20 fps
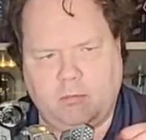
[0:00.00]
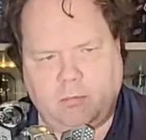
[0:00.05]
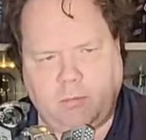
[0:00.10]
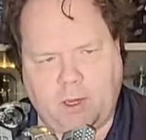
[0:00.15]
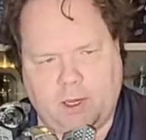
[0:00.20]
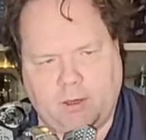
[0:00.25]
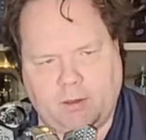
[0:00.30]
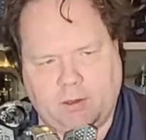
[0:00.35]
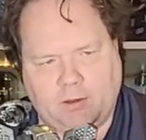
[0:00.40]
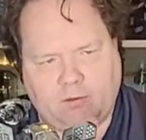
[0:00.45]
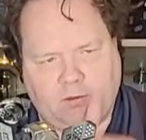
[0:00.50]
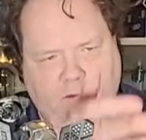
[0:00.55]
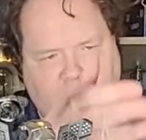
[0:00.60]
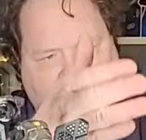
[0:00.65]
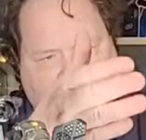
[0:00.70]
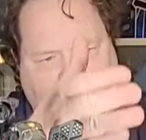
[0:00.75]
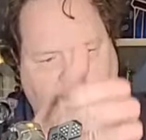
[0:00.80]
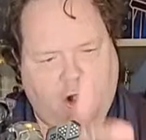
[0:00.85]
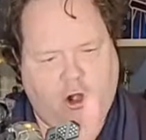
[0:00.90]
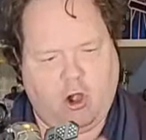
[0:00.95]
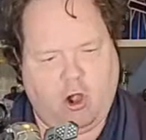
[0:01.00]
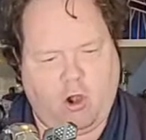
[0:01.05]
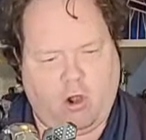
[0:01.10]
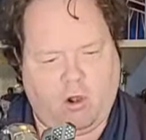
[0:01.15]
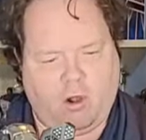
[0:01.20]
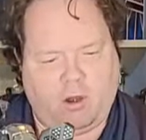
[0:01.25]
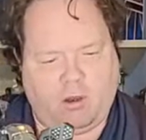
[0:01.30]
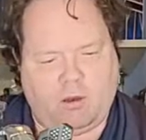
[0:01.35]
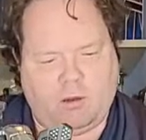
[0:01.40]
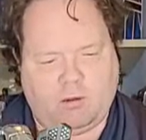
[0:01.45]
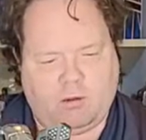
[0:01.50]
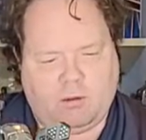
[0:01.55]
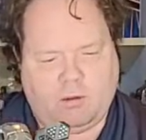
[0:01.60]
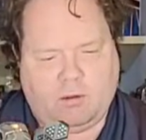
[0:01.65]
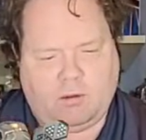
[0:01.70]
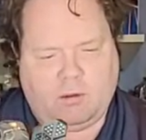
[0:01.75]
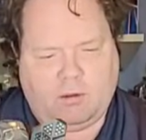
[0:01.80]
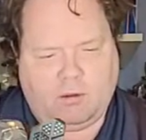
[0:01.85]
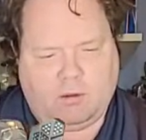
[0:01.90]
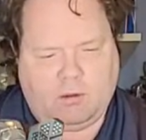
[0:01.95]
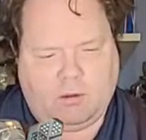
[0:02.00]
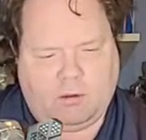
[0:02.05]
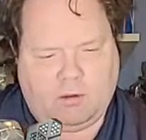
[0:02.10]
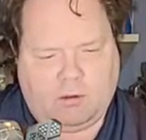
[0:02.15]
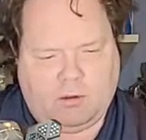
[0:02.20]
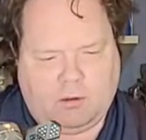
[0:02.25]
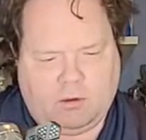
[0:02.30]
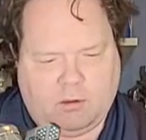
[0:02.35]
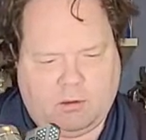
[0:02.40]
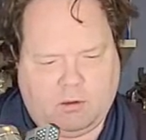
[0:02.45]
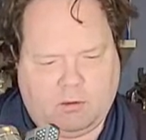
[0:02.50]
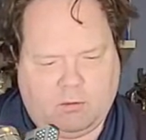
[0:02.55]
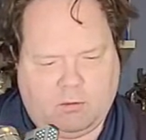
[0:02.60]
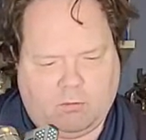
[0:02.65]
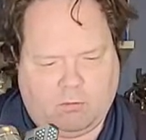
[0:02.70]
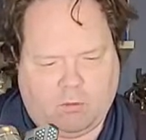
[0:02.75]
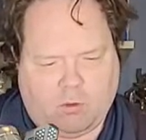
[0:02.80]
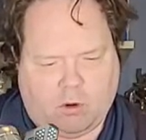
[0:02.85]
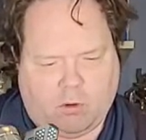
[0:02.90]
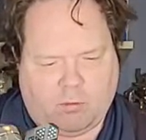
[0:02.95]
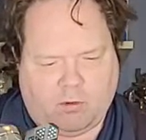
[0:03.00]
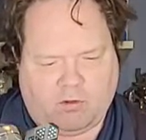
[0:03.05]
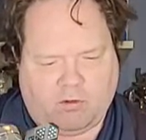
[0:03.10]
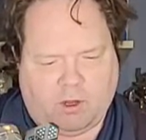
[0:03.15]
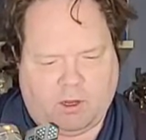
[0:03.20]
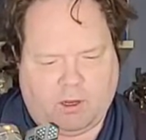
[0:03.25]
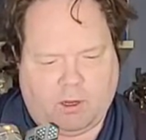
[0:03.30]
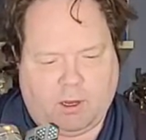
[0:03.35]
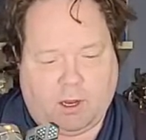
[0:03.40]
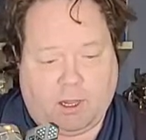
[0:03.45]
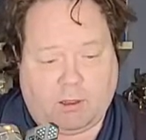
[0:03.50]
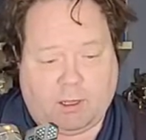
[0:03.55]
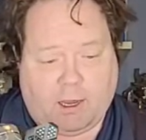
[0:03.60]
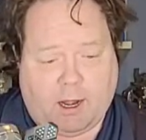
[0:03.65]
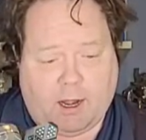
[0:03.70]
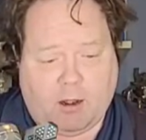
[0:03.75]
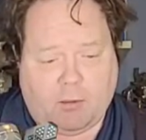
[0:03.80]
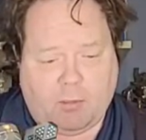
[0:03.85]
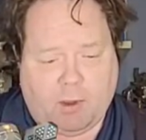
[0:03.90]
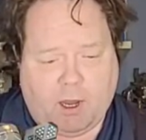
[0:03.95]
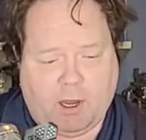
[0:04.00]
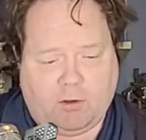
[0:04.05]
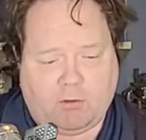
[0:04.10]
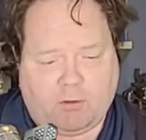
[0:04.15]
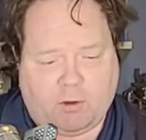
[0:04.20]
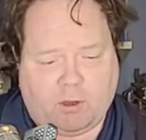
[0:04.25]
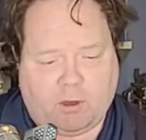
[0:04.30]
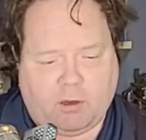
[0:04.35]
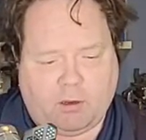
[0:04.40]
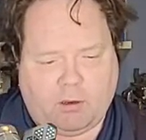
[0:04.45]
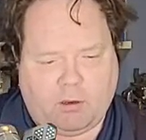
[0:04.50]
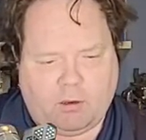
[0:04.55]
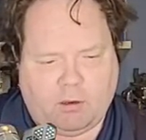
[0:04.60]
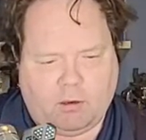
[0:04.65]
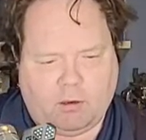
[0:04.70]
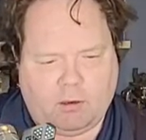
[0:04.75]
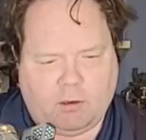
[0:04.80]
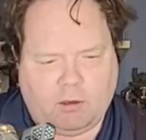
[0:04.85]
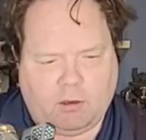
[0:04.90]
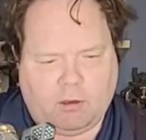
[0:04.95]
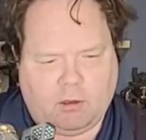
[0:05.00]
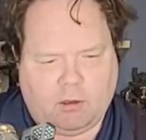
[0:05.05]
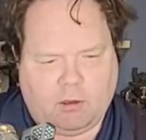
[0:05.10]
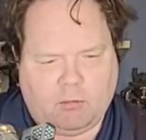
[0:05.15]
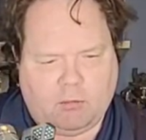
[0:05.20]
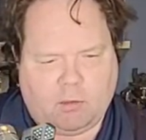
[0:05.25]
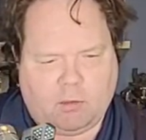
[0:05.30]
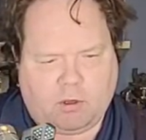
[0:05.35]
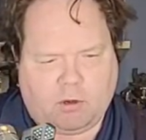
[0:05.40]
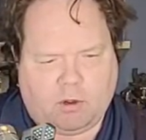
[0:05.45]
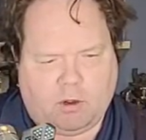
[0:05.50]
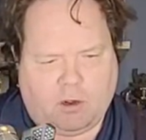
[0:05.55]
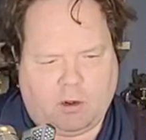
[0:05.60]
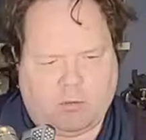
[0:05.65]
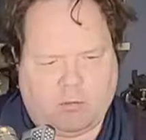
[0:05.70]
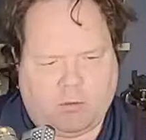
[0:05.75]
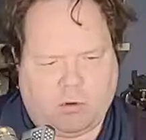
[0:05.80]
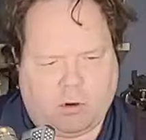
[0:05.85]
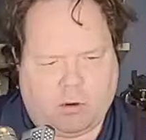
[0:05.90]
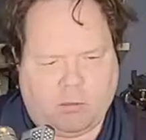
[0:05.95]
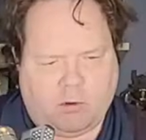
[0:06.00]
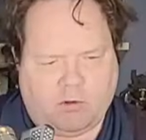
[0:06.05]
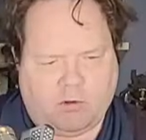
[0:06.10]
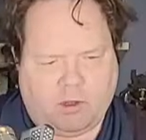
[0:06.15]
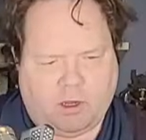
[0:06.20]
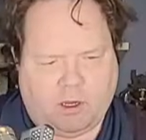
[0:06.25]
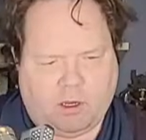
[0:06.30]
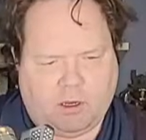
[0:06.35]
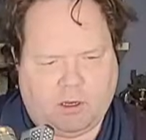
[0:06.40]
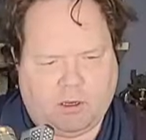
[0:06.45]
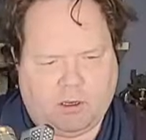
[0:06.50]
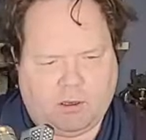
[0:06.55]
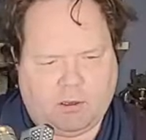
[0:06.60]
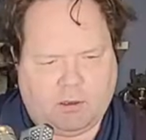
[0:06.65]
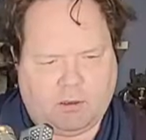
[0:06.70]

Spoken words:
But this is the current War Machine, not the Iron Patriot. The current War Machine.